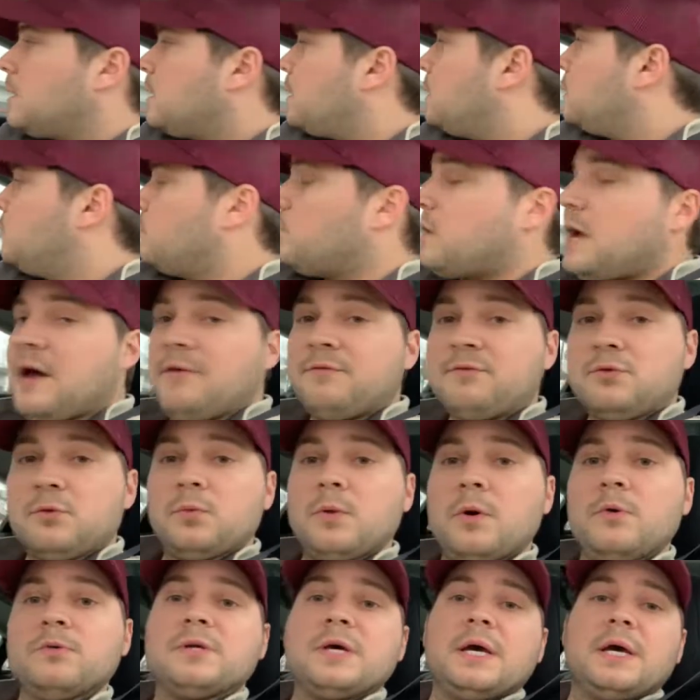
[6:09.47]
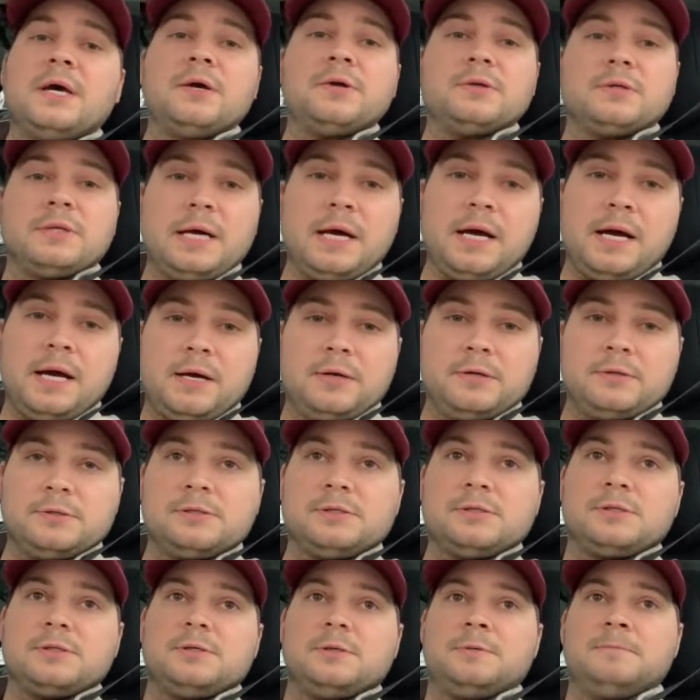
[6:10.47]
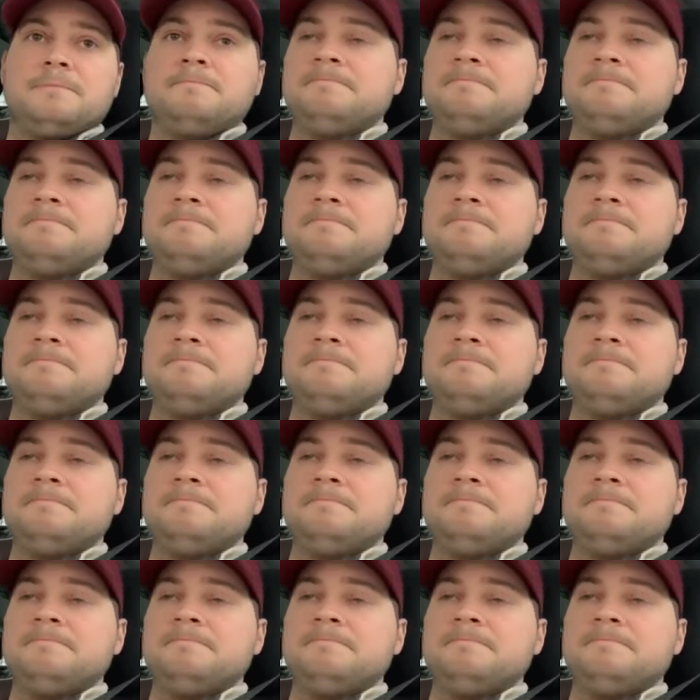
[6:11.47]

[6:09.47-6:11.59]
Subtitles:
You have to rotate your tires.